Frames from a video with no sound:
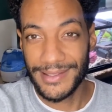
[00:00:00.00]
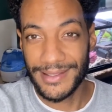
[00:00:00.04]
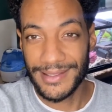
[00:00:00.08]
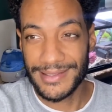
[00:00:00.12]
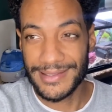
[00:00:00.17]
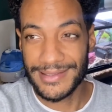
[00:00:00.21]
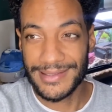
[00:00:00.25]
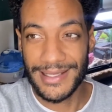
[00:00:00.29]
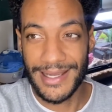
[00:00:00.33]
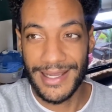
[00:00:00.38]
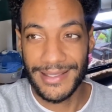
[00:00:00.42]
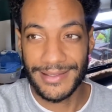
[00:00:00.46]

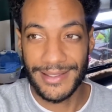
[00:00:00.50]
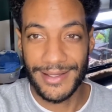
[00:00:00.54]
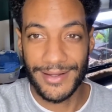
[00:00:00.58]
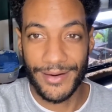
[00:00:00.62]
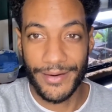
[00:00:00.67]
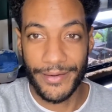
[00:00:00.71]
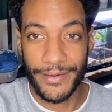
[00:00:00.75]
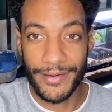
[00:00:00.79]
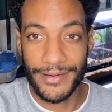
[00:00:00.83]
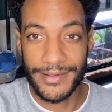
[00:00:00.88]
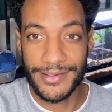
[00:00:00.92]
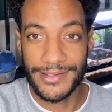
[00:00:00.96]
it's not that
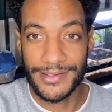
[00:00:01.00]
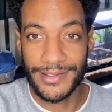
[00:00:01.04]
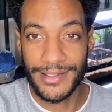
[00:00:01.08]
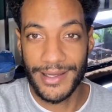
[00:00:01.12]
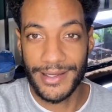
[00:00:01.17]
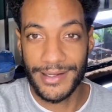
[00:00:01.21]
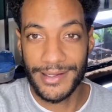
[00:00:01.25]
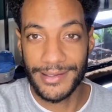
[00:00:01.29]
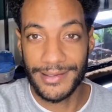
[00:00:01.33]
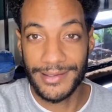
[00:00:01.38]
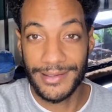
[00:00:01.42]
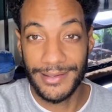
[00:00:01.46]
hard to
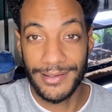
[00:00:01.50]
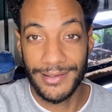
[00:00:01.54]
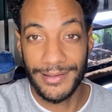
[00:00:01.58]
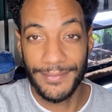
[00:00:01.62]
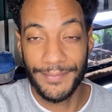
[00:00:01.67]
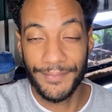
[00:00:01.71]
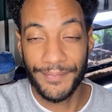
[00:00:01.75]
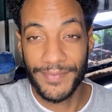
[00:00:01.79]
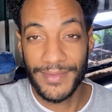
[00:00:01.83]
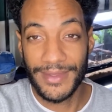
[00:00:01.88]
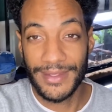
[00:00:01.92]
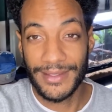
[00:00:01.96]
kind of
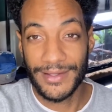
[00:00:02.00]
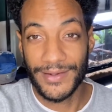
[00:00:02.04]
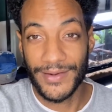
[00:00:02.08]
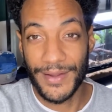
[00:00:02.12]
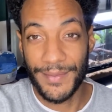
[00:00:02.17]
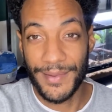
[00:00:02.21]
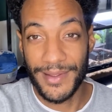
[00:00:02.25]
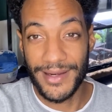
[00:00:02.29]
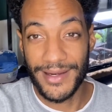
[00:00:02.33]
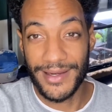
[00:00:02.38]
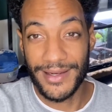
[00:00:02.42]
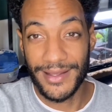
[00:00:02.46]
keep your
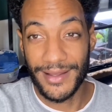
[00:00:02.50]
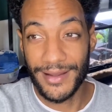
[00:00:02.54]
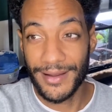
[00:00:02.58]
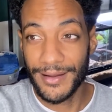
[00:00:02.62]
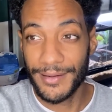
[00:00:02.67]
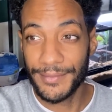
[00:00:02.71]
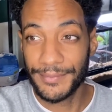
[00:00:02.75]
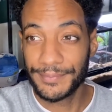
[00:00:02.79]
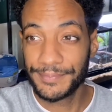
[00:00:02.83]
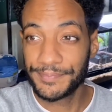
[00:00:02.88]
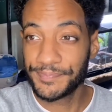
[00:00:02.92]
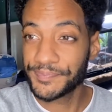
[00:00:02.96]
humidity
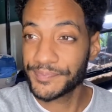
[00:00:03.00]
up.